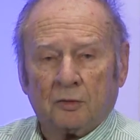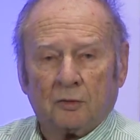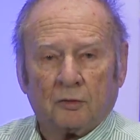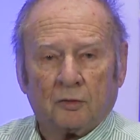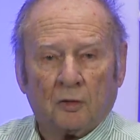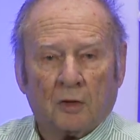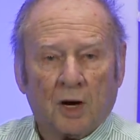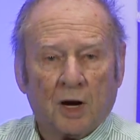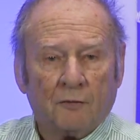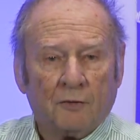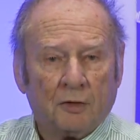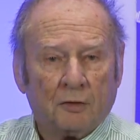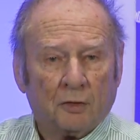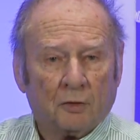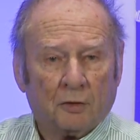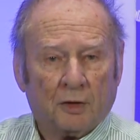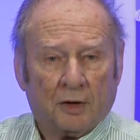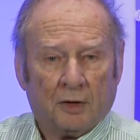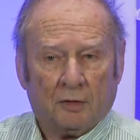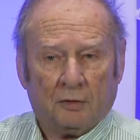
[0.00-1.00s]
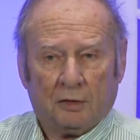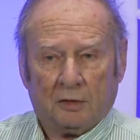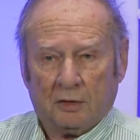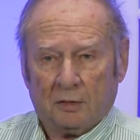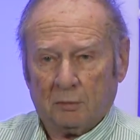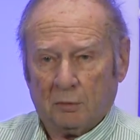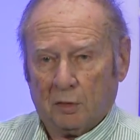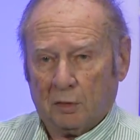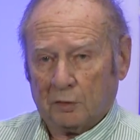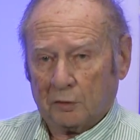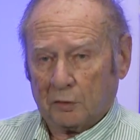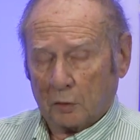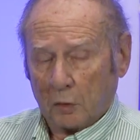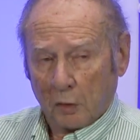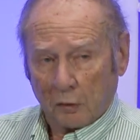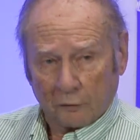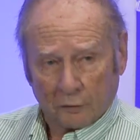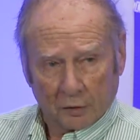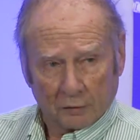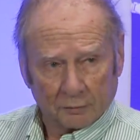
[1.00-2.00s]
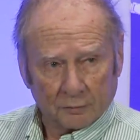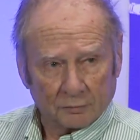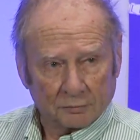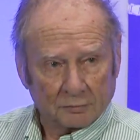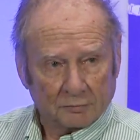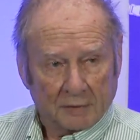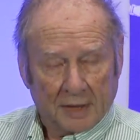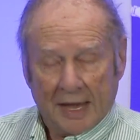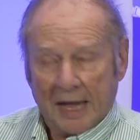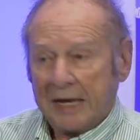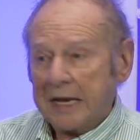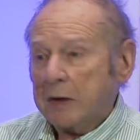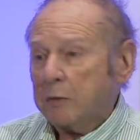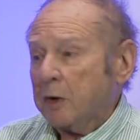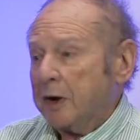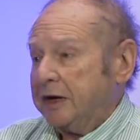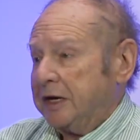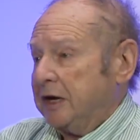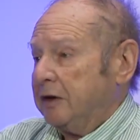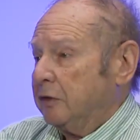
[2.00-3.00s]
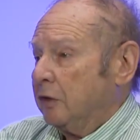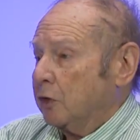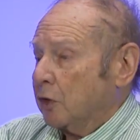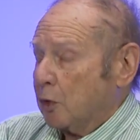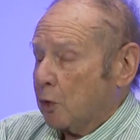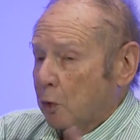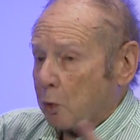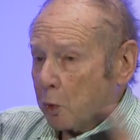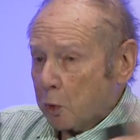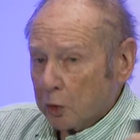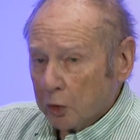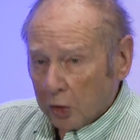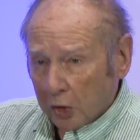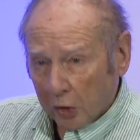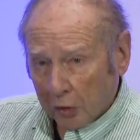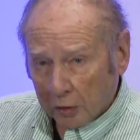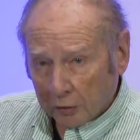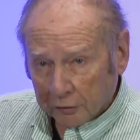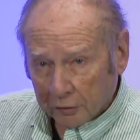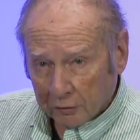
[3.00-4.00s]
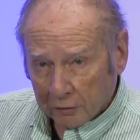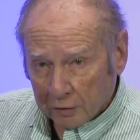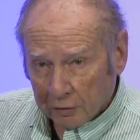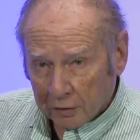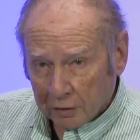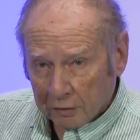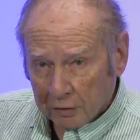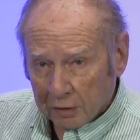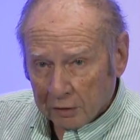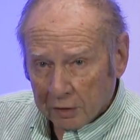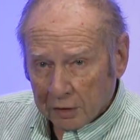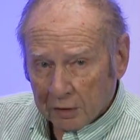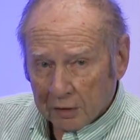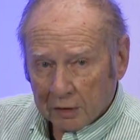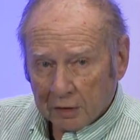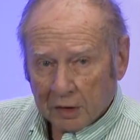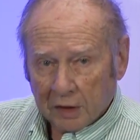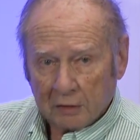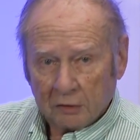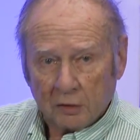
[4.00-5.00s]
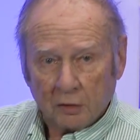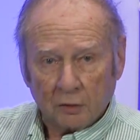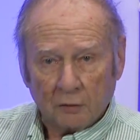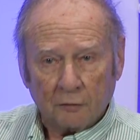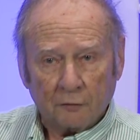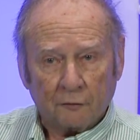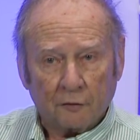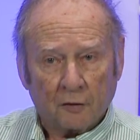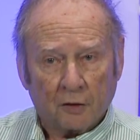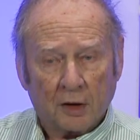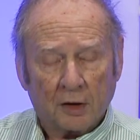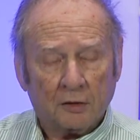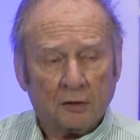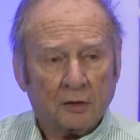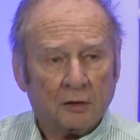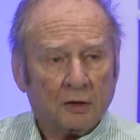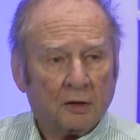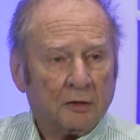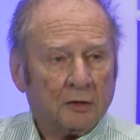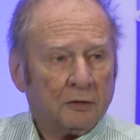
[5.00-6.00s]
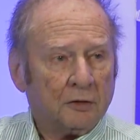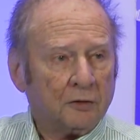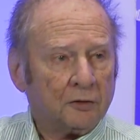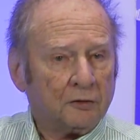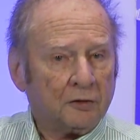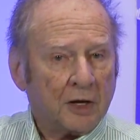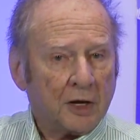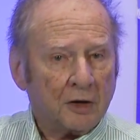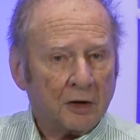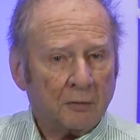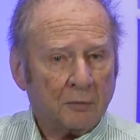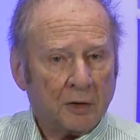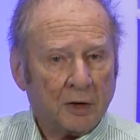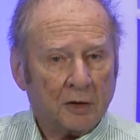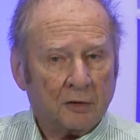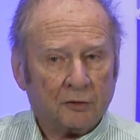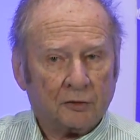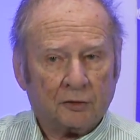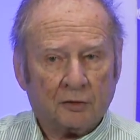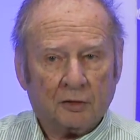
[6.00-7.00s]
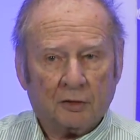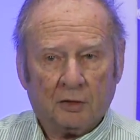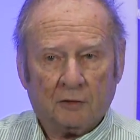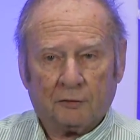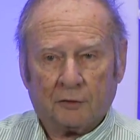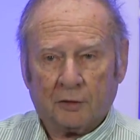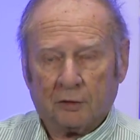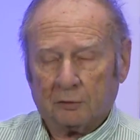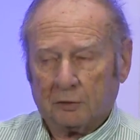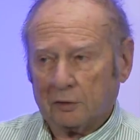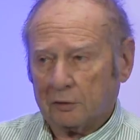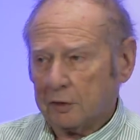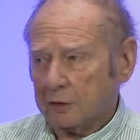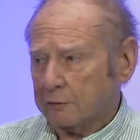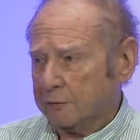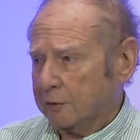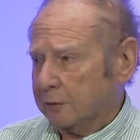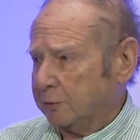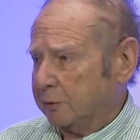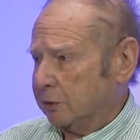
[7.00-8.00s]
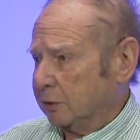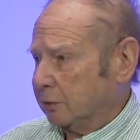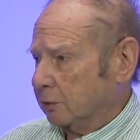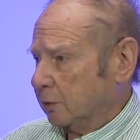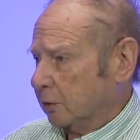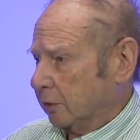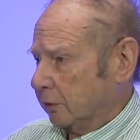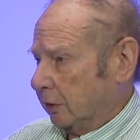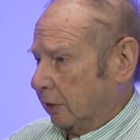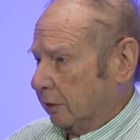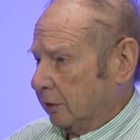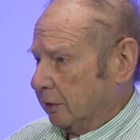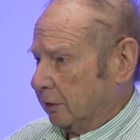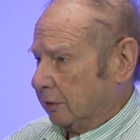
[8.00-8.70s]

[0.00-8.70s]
driving around in Moldova, anyone in the world, can go find this database if they're looking for pure water.